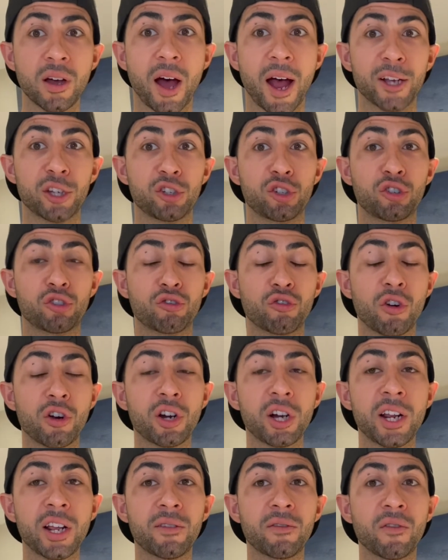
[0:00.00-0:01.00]
I
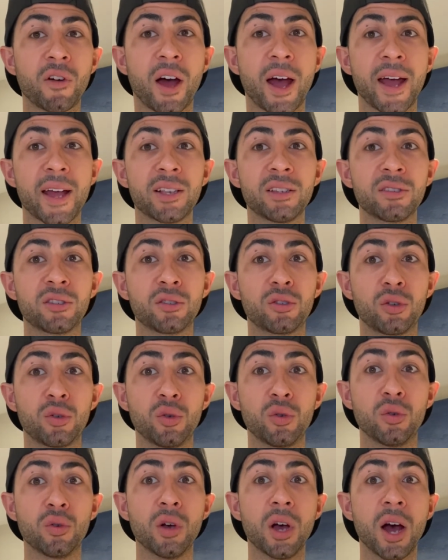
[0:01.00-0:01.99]
strongly advise to
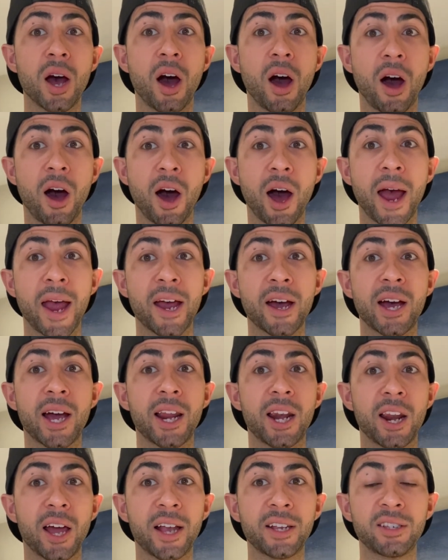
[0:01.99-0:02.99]
hire a
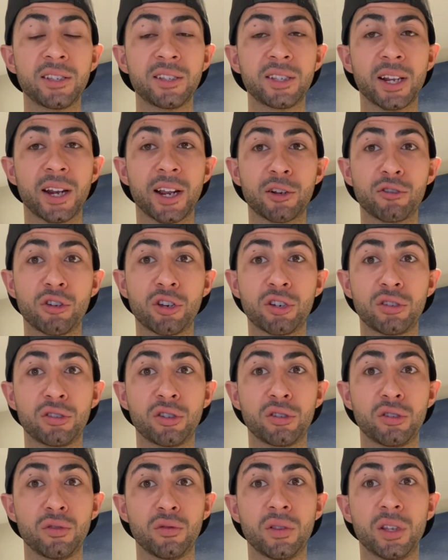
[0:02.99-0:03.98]
licensed electrician to
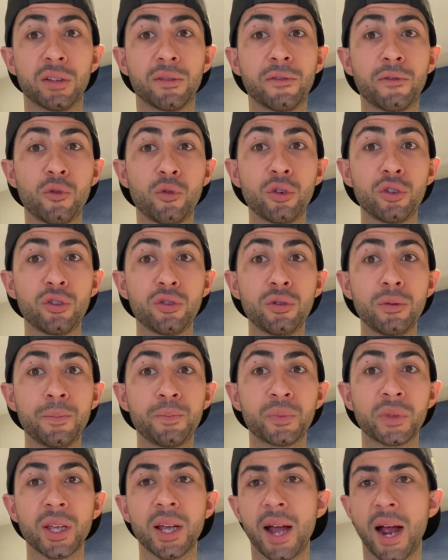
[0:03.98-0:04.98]
do this for you
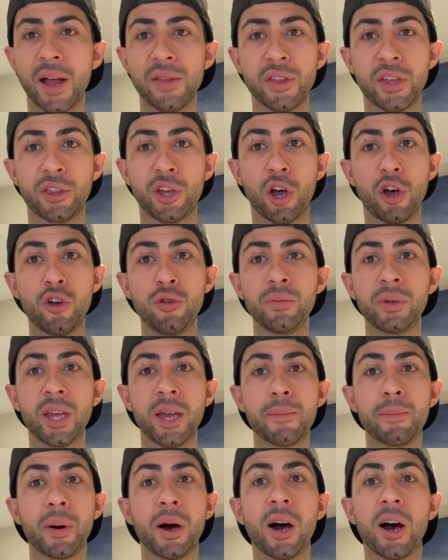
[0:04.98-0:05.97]
and then the
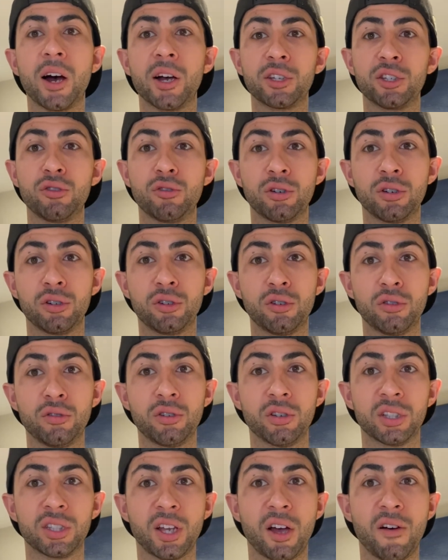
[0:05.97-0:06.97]
HomeKit part you can do
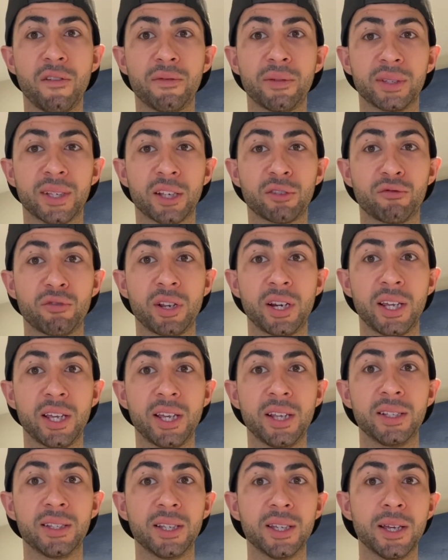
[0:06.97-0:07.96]
yourself because that's really
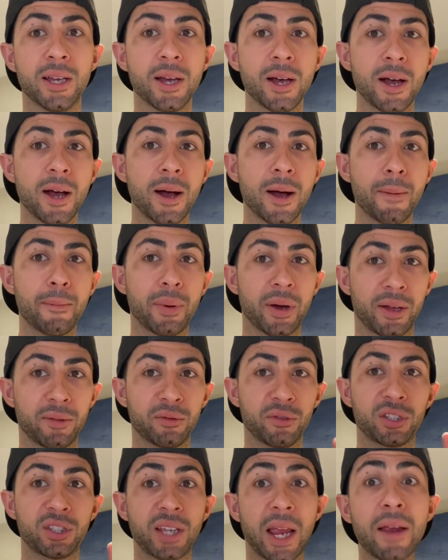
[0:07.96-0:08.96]
easy.
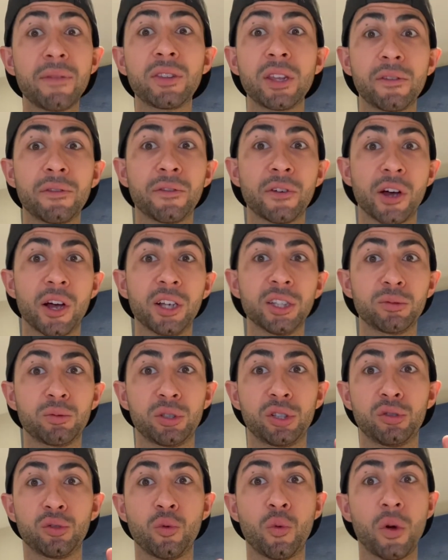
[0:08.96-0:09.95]
But safety first,
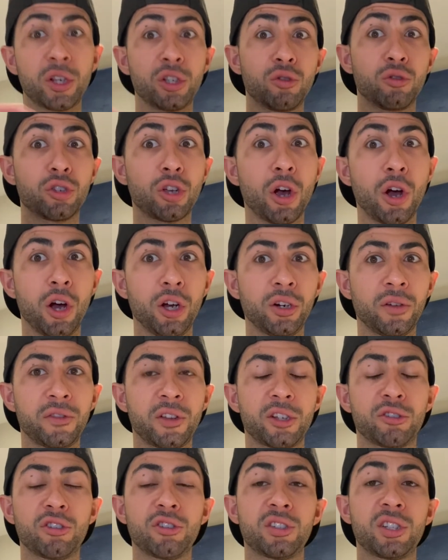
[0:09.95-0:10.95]
which is always you turn off
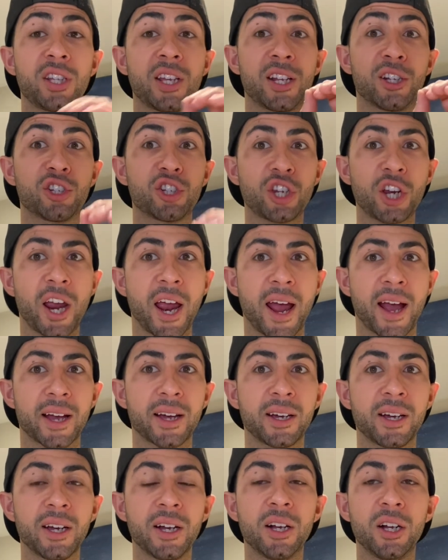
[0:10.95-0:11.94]
electricity and
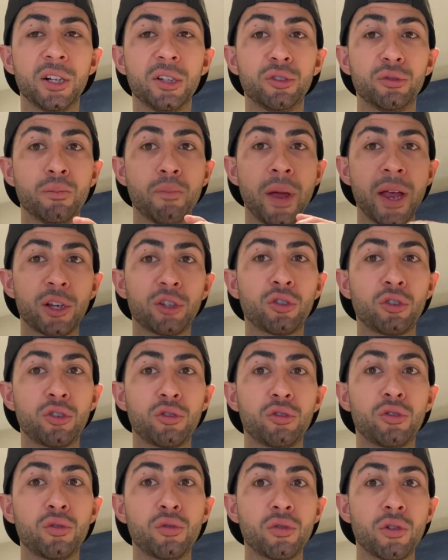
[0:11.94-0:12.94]
check. Make sure
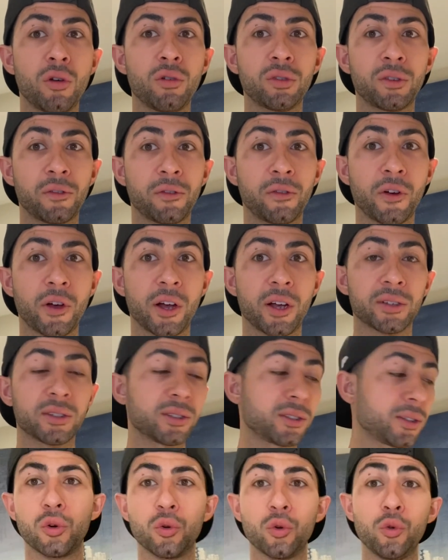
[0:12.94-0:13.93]
you do those first.
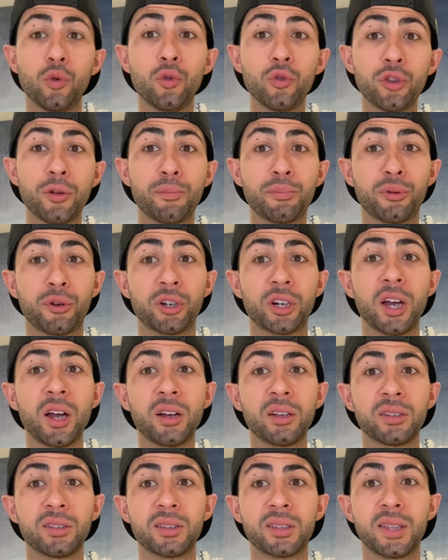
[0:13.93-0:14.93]
All the
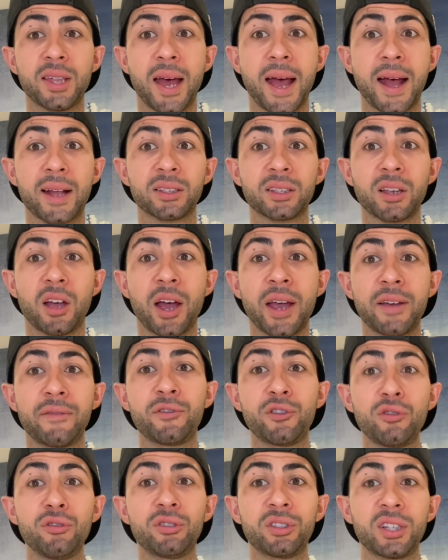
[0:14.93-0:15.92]
products that I
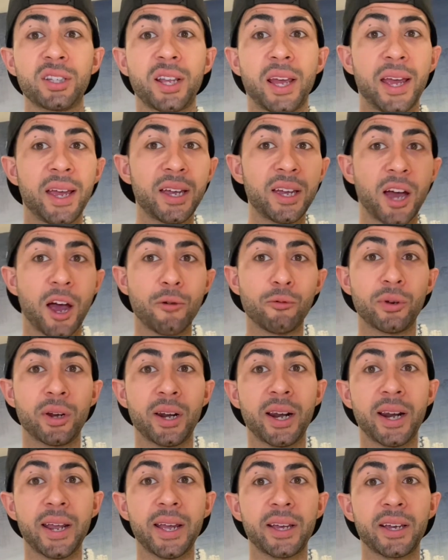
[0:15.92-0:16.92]
have used today, I will
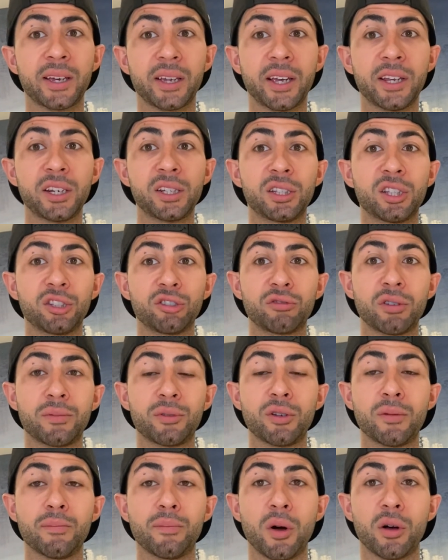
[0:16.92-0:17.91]
link in the
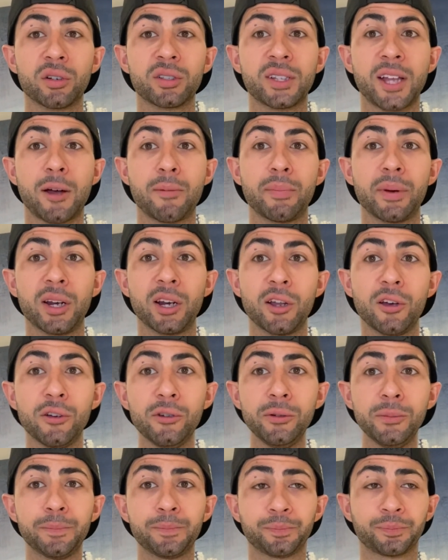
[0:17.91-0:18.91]
description box down
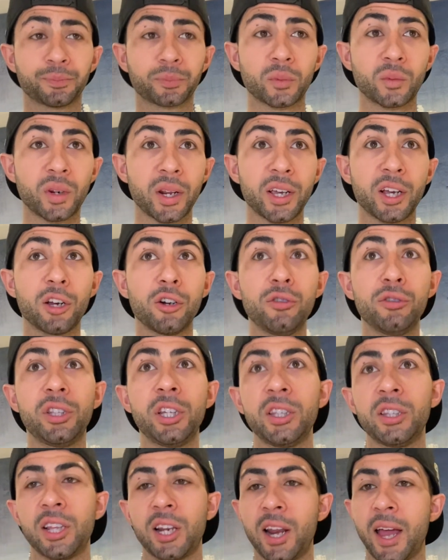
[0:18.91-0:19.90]
below,
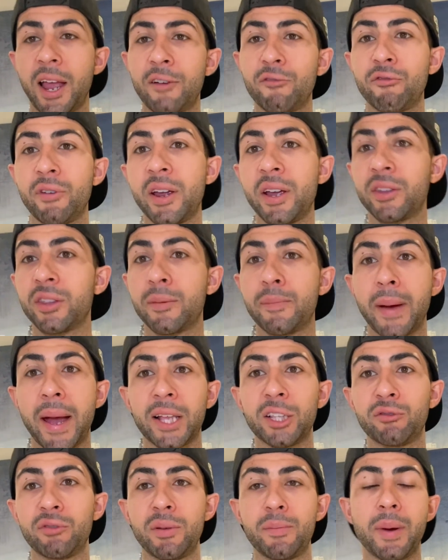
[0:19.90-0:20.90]
including the light ring, the
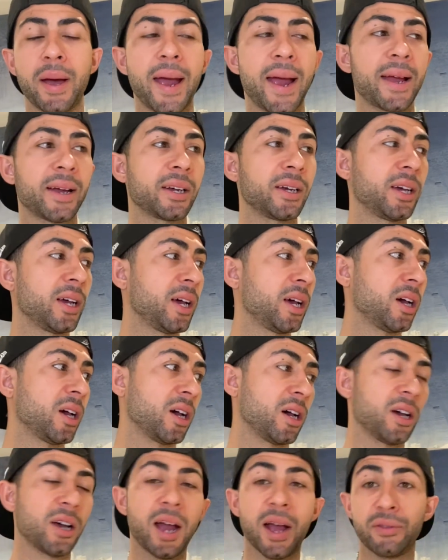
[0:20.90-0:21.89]
battery pack,
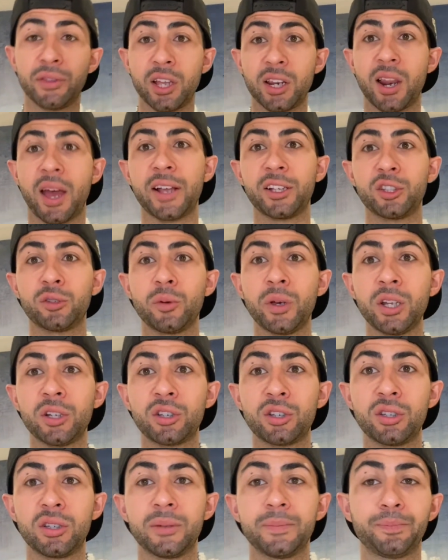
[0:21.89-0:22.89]
uh, and the light
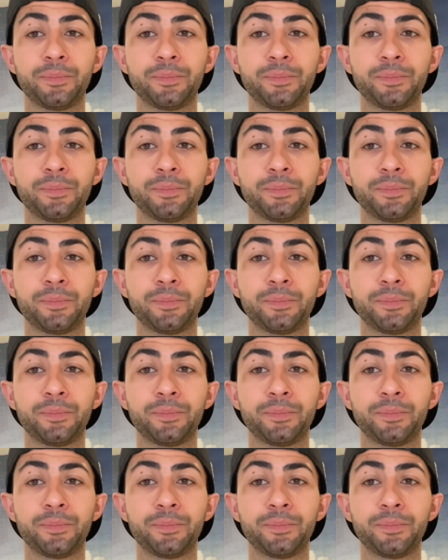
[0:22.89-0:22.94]
switch.